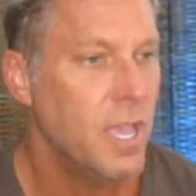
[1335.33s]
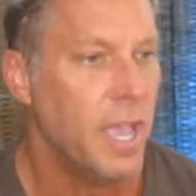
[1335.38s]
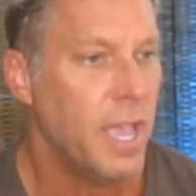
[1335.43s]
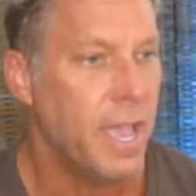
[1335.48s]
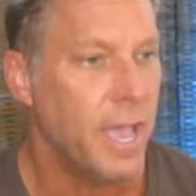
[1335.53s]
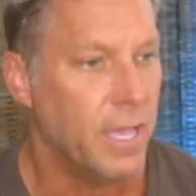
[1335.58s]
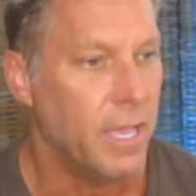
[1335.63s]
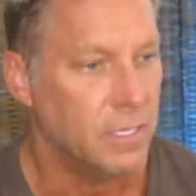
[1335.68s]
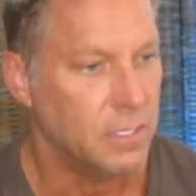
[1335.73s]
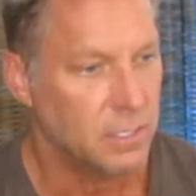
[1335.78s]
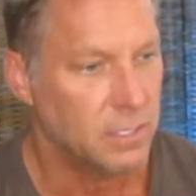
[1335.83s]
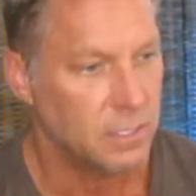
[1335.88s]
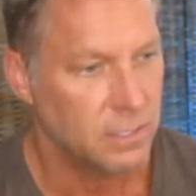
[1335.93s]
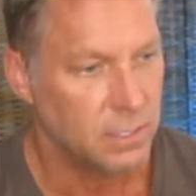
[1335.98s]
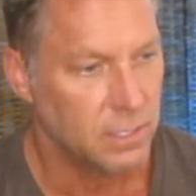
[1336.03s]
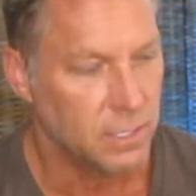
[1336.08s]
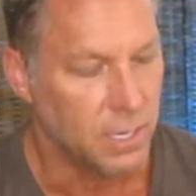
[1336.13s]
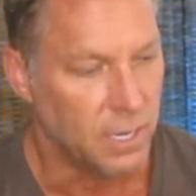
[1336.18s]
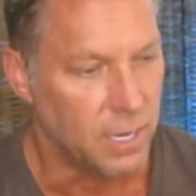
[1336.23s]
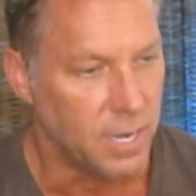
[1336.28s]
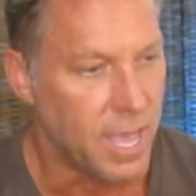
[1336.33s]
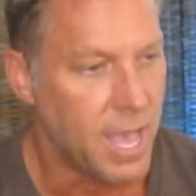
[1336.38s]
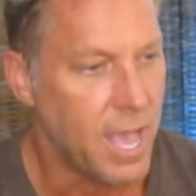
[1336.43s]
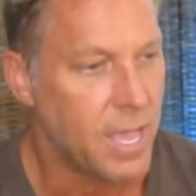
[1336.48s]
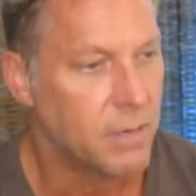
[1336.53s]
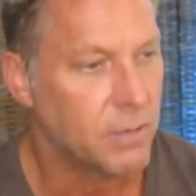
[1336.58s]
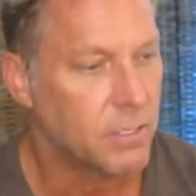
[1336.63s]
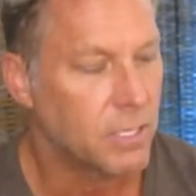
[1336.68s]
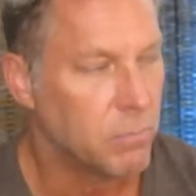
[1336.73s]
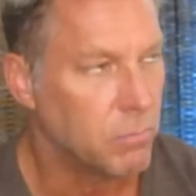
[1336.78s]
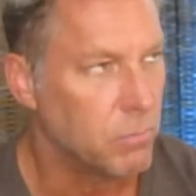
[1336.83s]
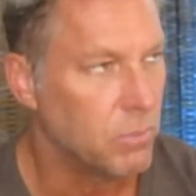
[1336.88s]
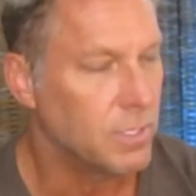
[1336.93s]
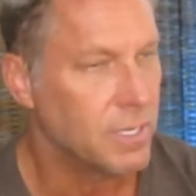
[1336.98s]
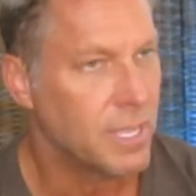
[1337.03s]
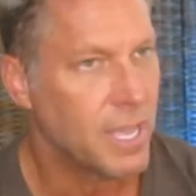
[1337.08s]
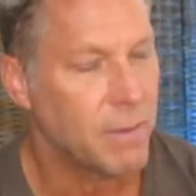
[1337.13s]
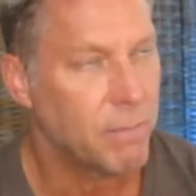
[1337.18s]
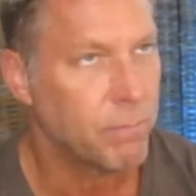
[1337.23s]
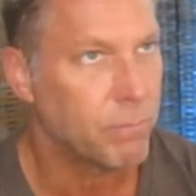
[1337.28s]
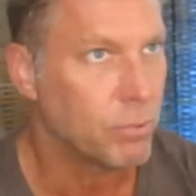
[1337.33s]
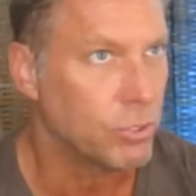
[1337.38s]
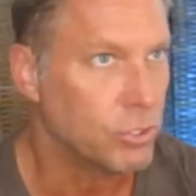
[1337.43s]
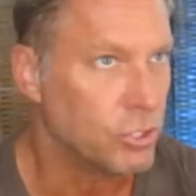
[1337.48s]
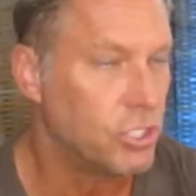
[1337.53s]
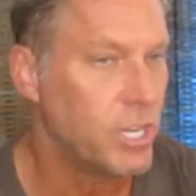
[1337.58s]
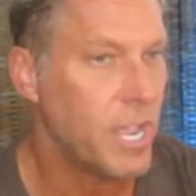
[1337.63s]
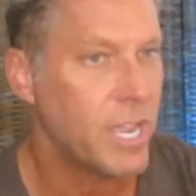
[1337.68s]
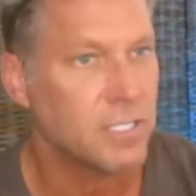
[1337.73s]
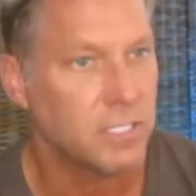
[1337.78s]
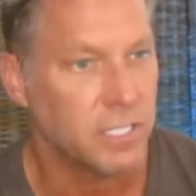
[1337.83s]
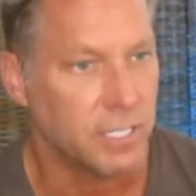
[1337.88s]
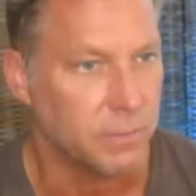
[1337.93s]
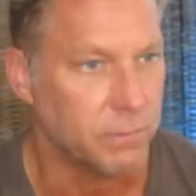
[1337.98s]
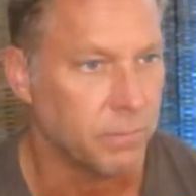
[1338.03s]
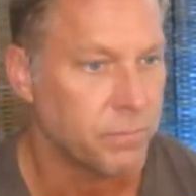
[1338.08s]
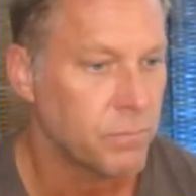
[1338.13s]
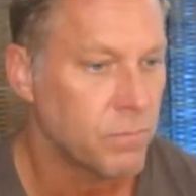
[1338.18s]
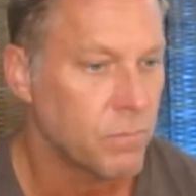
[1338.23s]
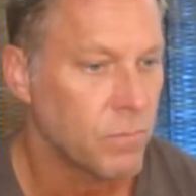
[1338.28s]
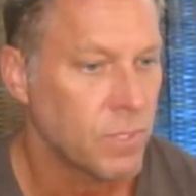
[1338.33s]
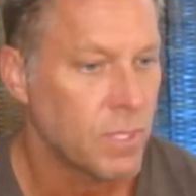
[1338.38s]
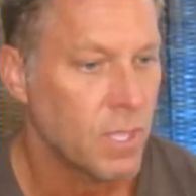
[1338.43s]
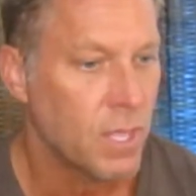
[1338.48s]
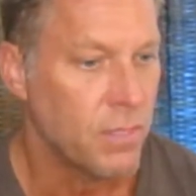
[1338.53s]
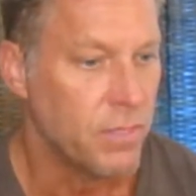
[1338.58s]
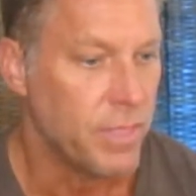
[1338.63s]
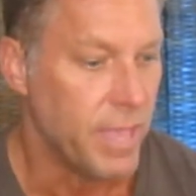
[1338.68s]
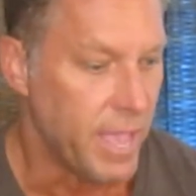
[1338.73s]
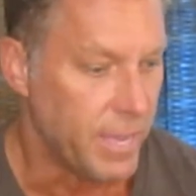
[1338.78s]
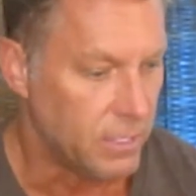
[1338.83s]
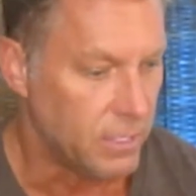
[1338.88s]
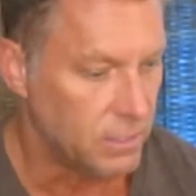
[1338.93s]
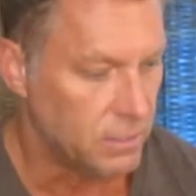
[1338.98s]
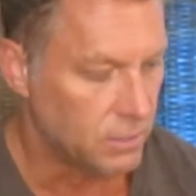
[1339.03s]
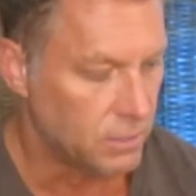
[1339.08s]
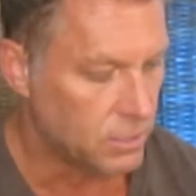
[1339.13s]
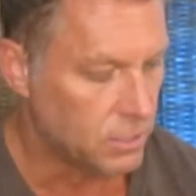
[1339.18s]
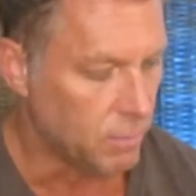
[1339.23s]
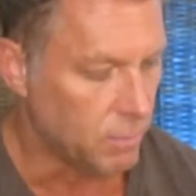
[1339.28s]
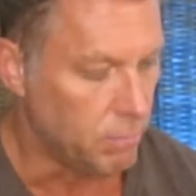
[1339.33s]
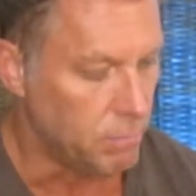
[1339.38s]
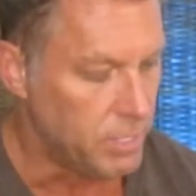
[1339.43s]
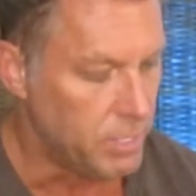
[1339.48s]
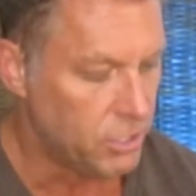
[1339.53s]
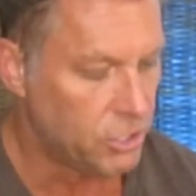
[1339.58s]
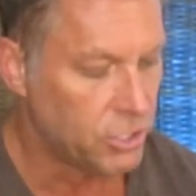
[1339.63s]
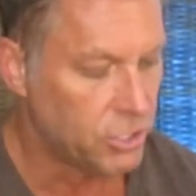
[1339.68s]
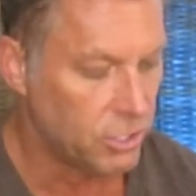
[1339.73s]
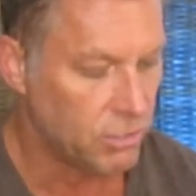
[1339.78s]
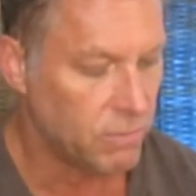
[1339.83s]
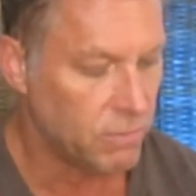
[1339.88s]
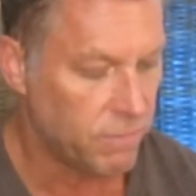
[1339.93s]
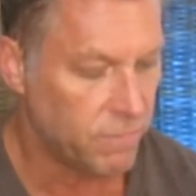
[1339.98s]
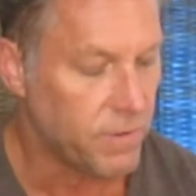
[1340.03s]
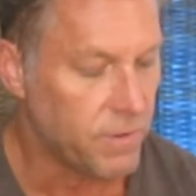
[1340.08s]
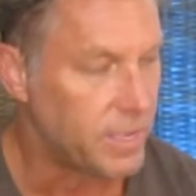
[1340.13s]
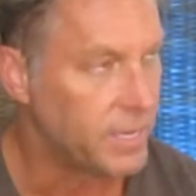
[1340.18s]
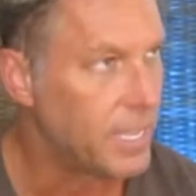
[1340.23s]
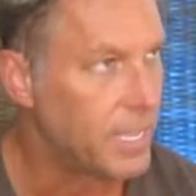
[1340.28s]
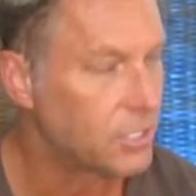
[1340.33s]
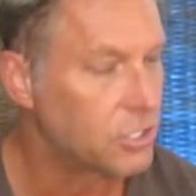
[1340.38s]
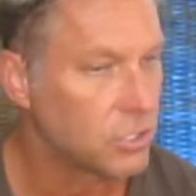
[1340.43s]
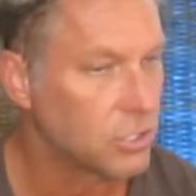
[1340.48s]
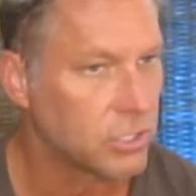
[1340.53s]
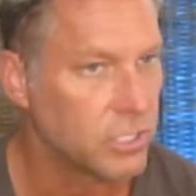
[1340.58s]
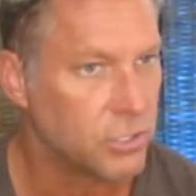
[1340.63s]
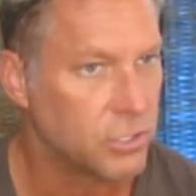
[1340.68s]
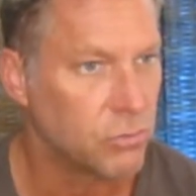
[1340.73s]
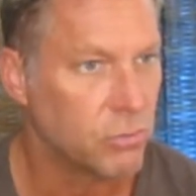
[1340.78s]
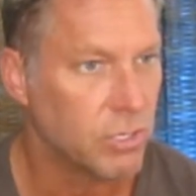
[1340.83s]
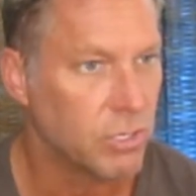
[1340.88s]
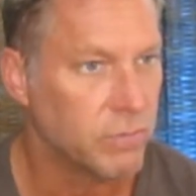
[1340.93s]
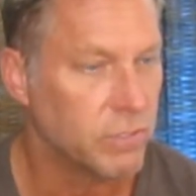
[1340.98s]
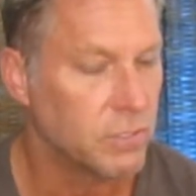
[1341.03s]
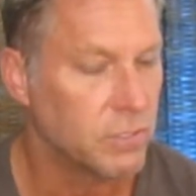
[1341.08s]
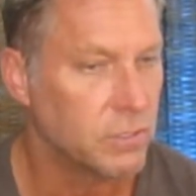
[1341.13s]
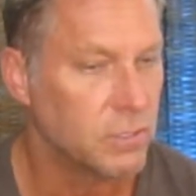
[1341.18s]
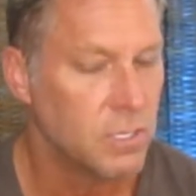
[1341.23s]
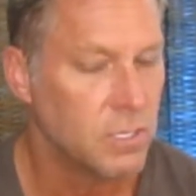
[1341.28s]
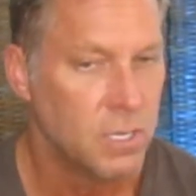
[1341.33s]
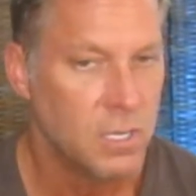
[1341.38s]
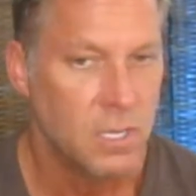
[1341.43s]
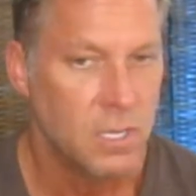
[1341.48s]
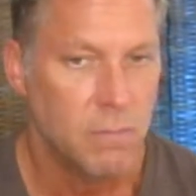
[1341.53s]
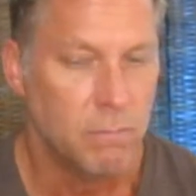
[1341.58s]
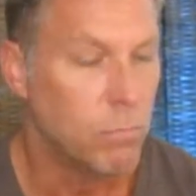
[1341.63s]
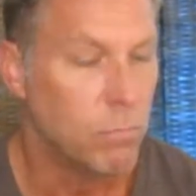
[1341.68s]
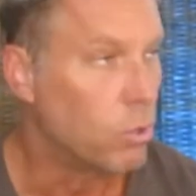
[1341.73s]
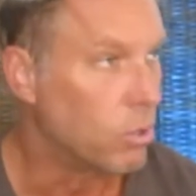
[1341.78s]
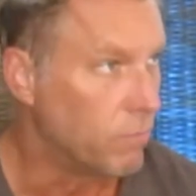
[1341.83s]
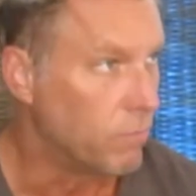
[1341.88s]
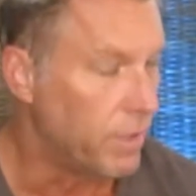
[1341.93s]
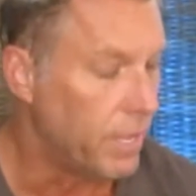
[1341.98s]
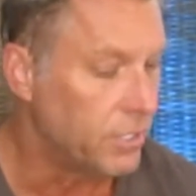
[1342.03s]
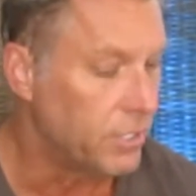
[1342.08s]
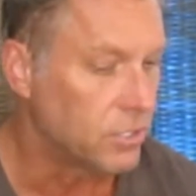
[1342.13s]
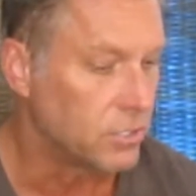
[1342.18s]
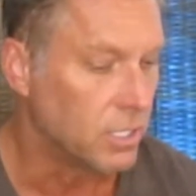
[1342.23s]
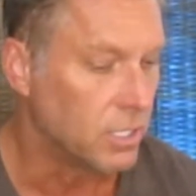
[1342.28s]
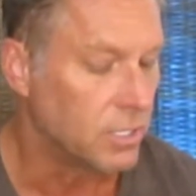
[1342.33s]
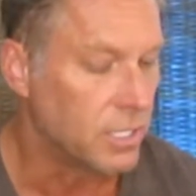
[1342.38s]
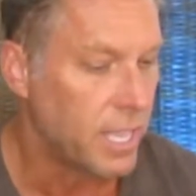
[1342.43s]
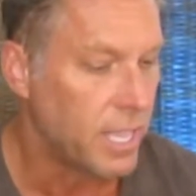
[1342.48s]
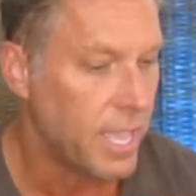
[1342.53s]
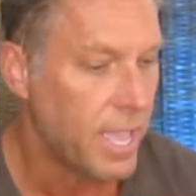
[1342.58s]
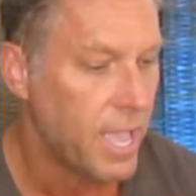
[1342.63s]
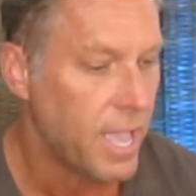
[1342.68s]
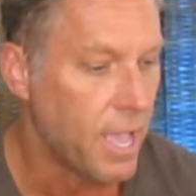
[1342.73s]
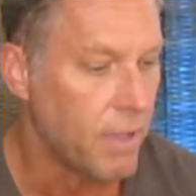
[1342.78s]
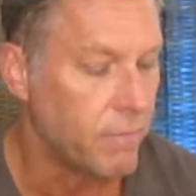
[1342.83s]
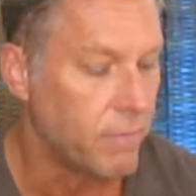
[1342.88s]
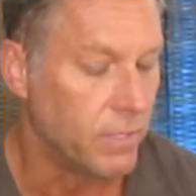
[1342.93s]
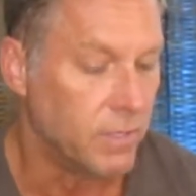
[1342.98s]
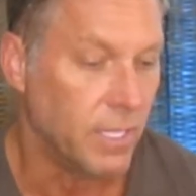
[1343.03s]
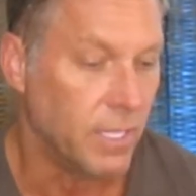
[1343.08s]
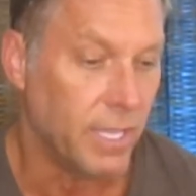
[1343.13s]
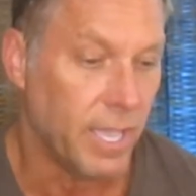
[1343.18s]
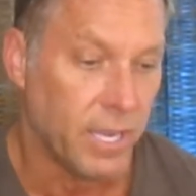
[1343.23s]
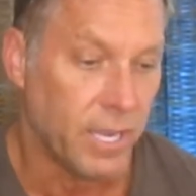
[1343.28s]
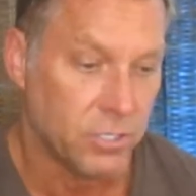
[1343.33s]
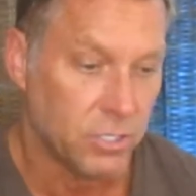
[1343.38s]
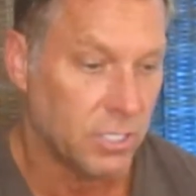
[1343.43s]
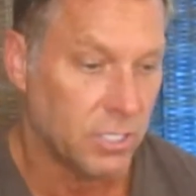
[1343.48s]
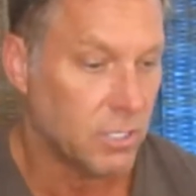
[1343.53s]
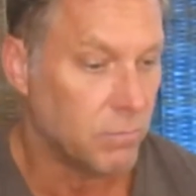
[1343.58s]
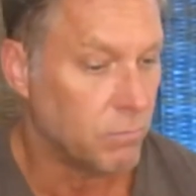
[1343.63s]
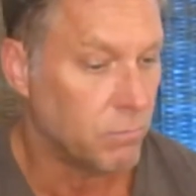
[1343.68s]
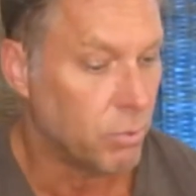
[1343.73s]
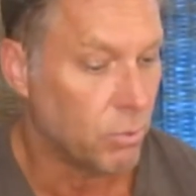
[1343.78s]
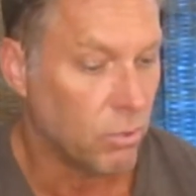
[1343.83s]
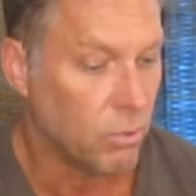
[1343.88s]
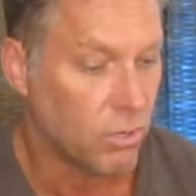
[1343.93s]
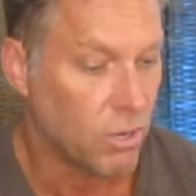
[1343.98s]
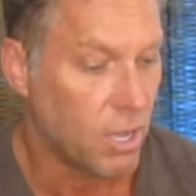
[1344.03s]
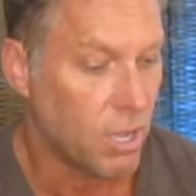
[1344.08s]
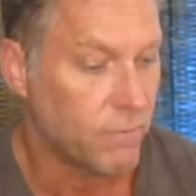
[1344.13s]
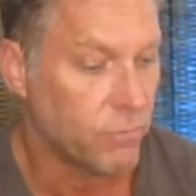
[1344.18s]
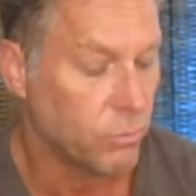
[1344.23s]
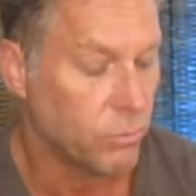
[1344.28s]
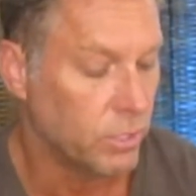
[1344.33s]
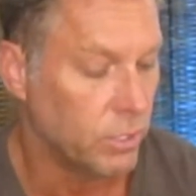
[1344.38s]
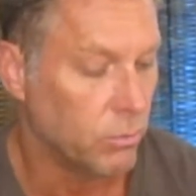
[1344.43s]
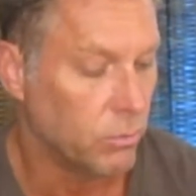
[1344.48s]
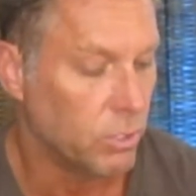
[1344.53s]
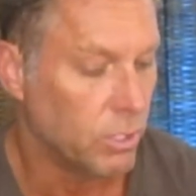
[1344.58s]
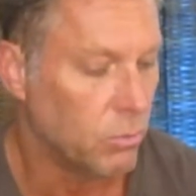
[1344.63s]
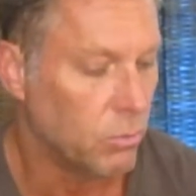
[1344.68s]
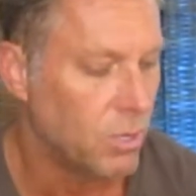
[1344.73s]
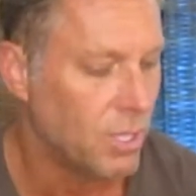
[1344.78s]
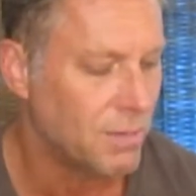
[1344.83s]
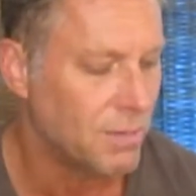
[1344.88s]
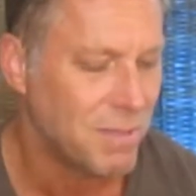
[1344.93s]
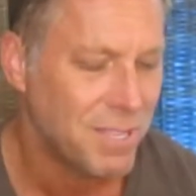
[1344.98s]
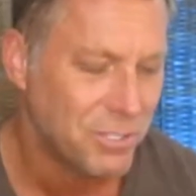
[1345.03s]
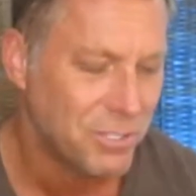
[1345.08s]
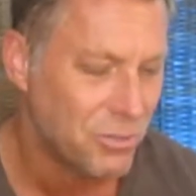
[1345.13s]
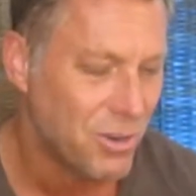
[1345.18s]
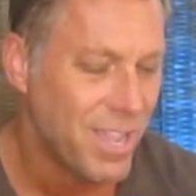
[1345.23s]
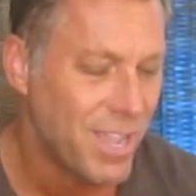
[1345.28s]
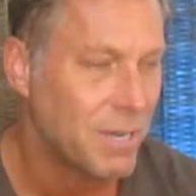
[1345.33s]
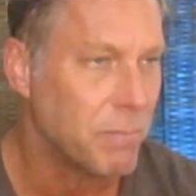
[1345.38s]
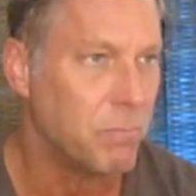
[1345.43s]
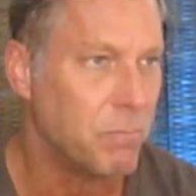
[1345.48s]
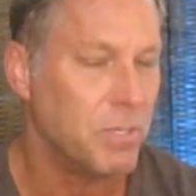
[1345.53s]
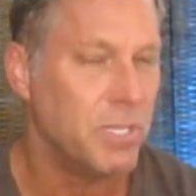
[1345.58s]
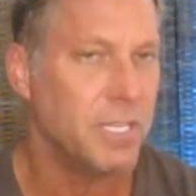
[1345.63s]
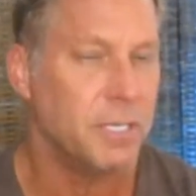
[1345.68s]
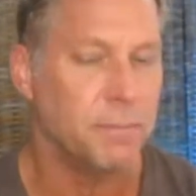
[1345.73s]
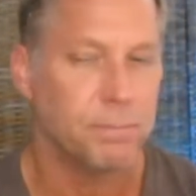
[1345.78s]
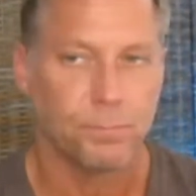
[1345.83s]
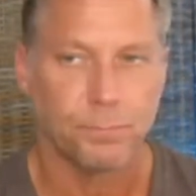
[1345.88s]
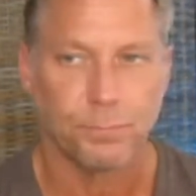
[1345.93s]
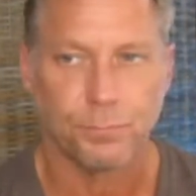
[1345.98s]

at not, not projecting that commission, financially driven motivation that they have, and they actually can pull it off really, really well. I'm not trying to be